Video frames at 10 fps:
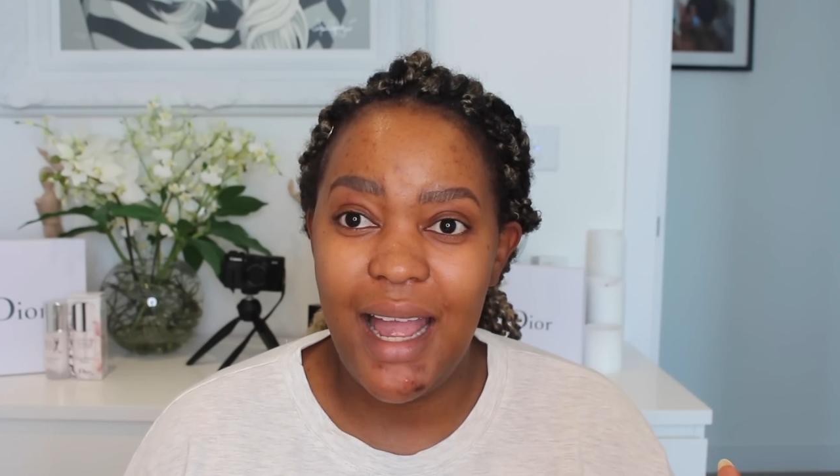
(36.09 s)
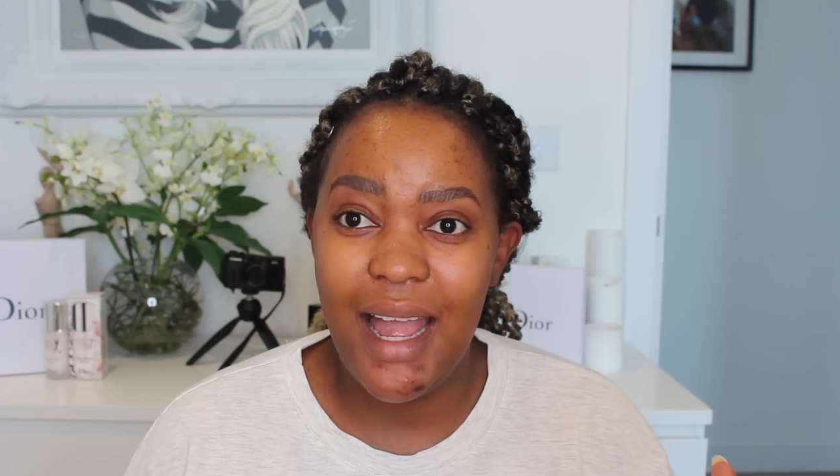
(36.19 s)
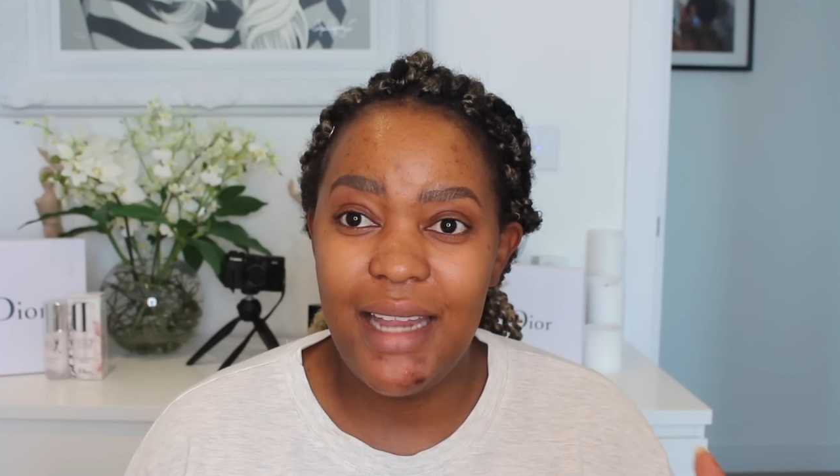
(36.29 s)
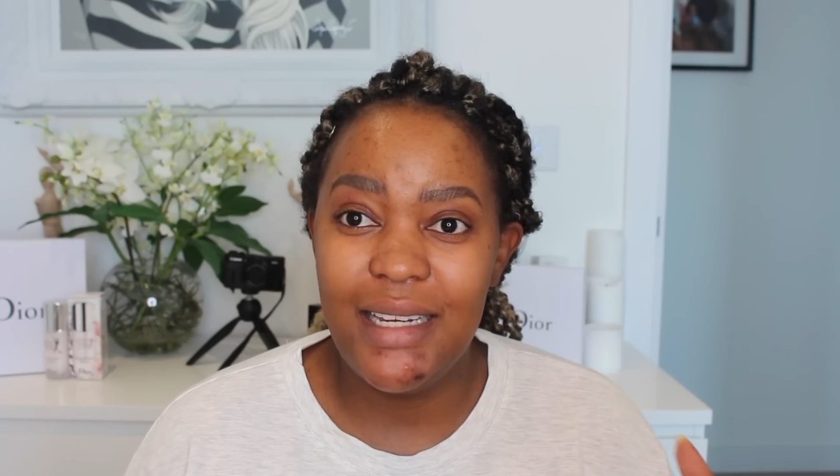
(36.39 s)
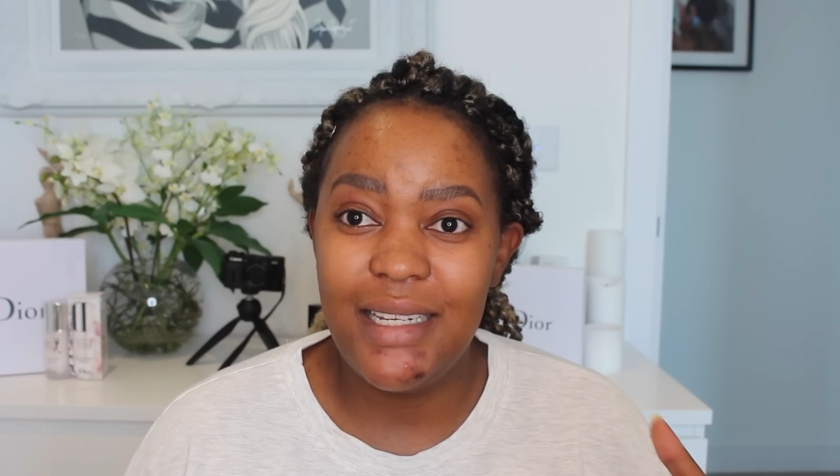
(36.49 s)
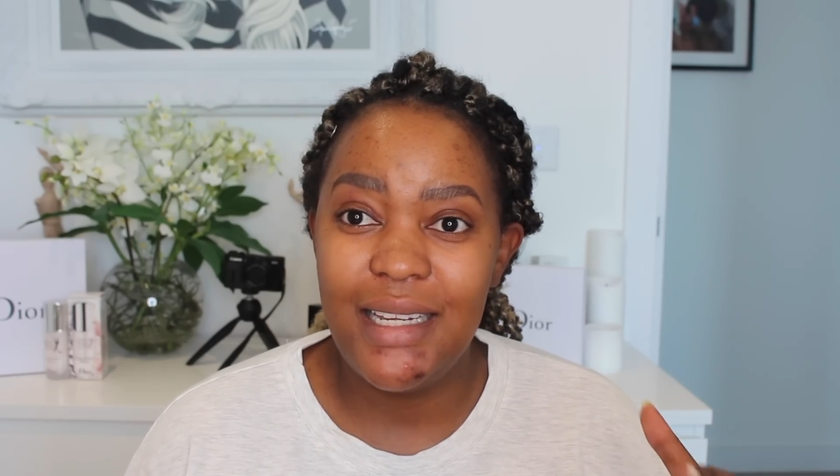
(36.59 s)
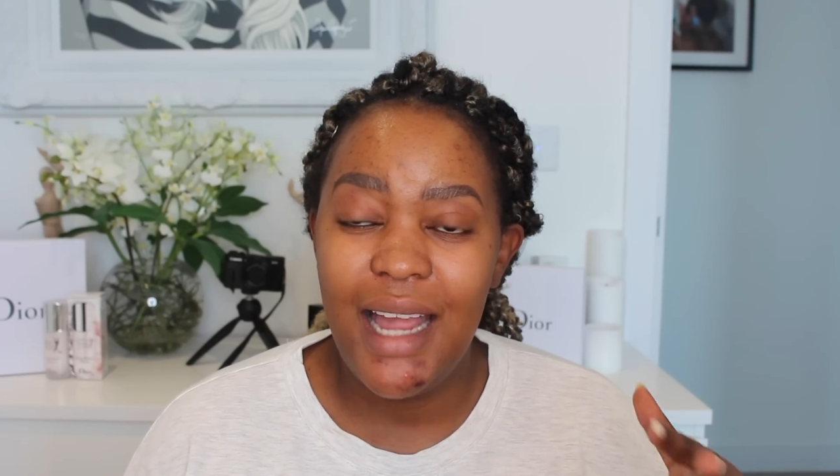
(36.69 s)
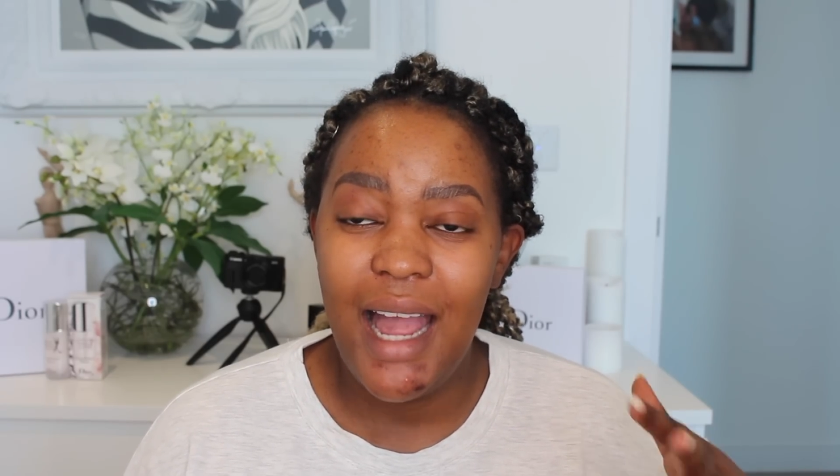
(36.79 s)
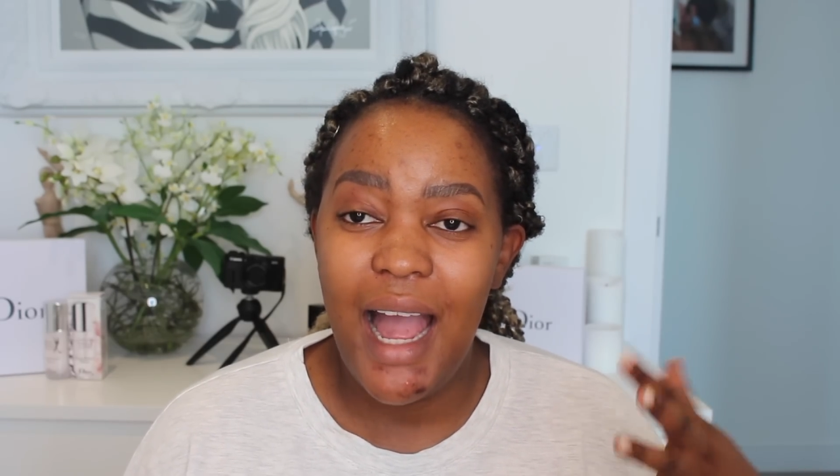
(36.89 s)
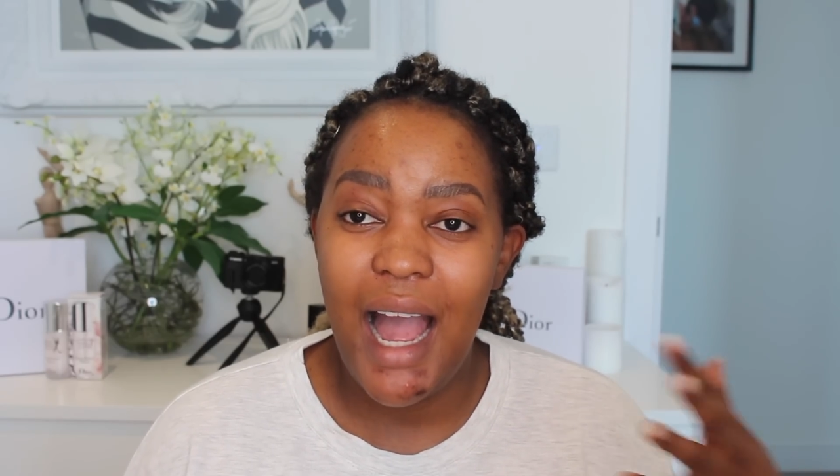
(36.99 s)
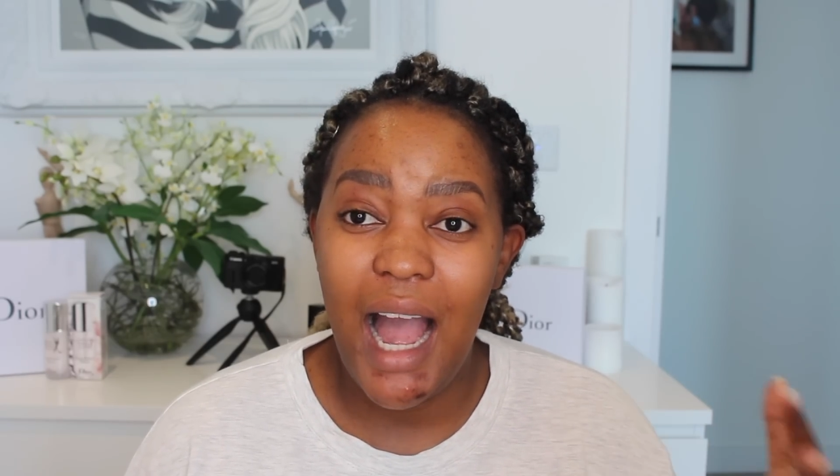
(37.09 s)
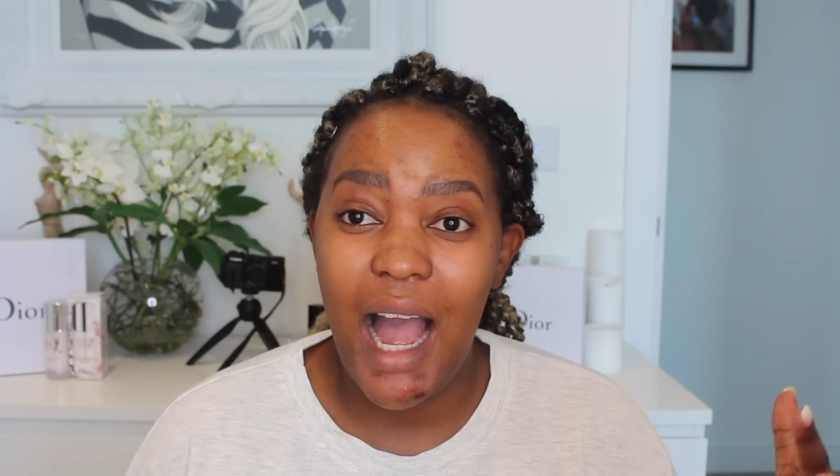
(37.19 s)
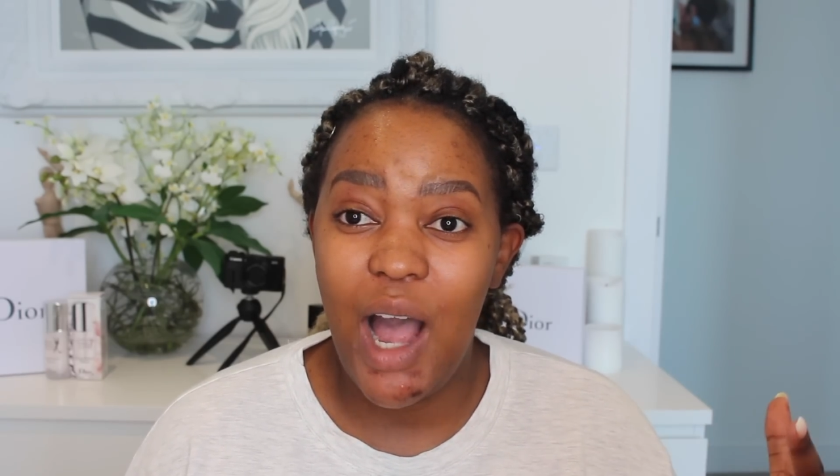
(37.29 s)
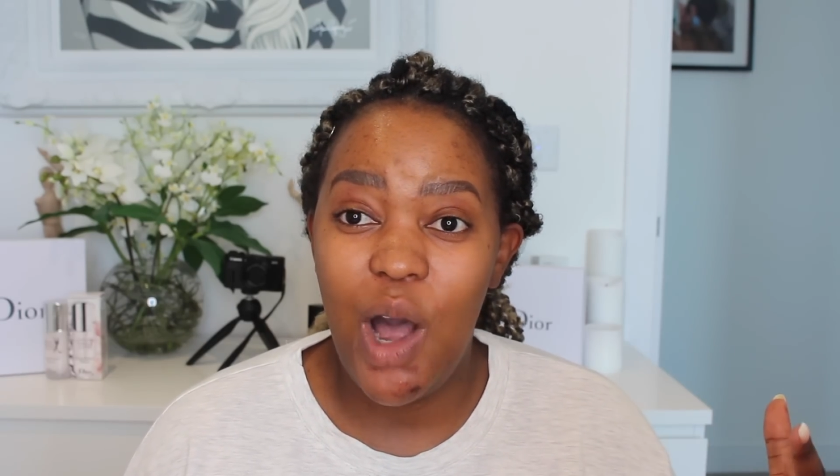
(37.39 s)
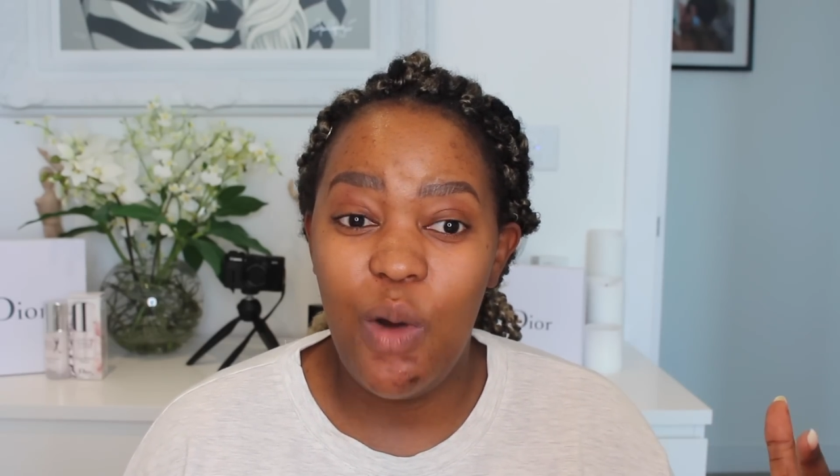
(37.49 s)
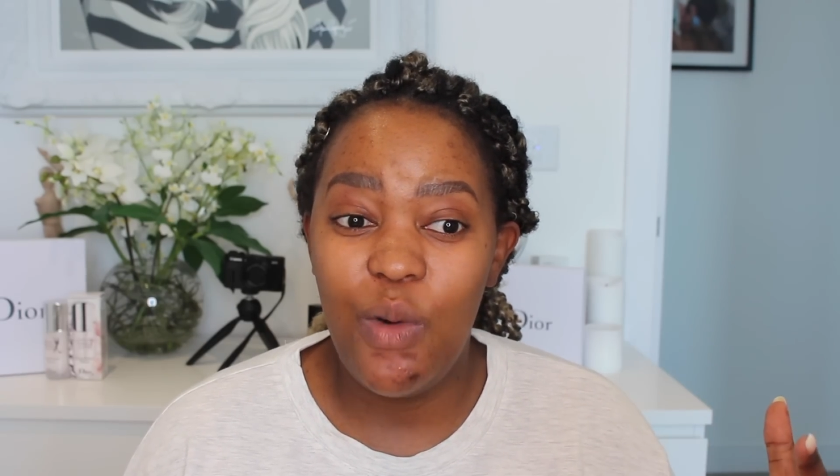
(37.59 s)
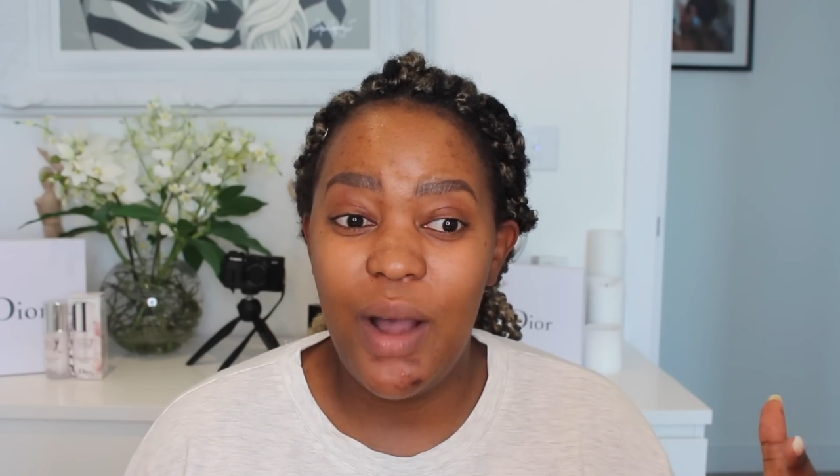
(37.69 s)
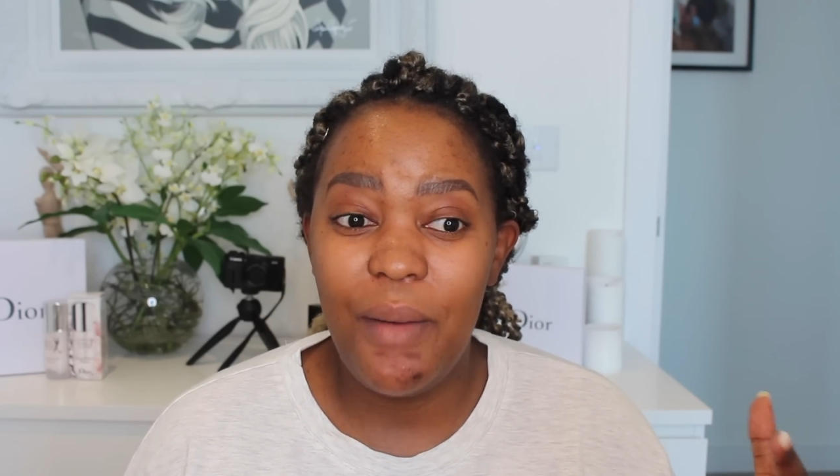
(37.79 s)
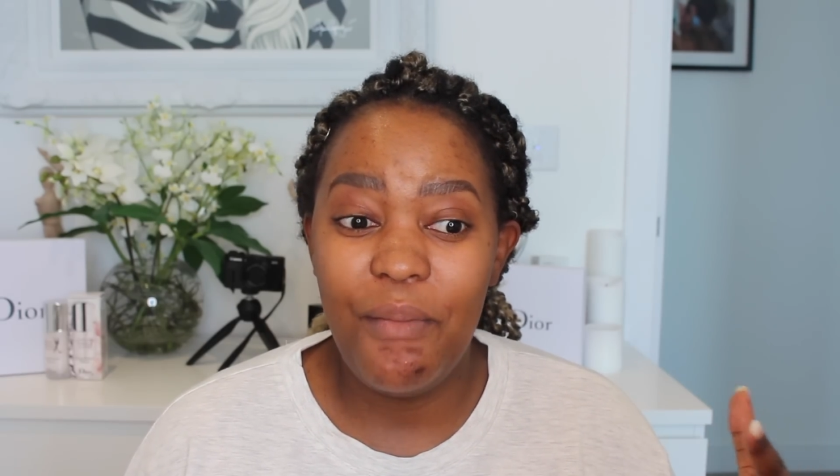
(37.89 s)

and how